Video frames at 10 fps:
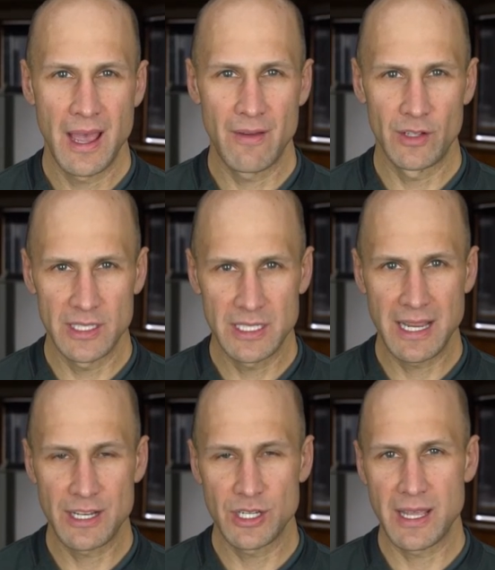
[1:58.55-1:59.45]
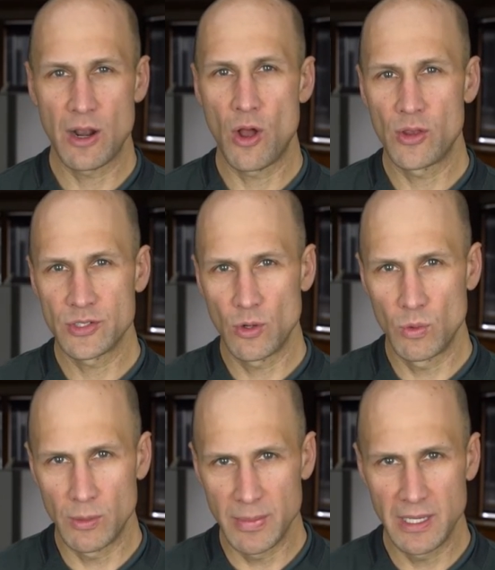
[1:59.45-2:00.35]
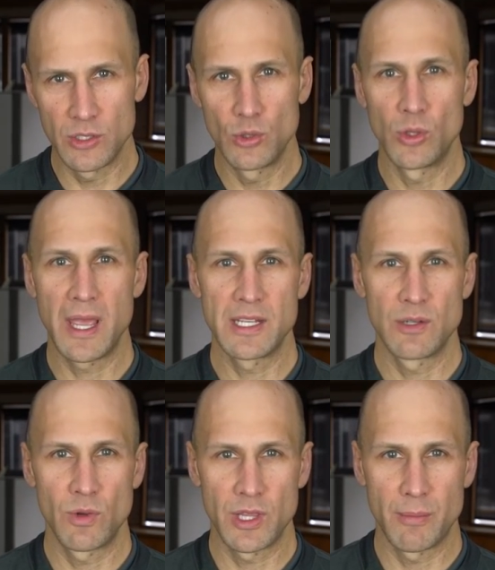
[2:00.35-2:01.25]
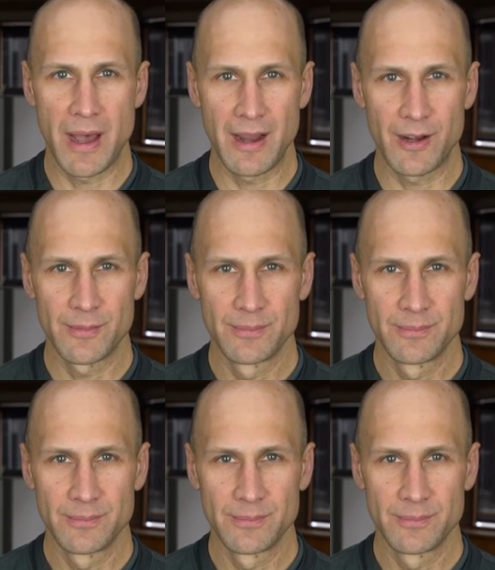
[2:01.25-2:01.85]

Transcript: have a listing agent that also will be a dual agent with the buyer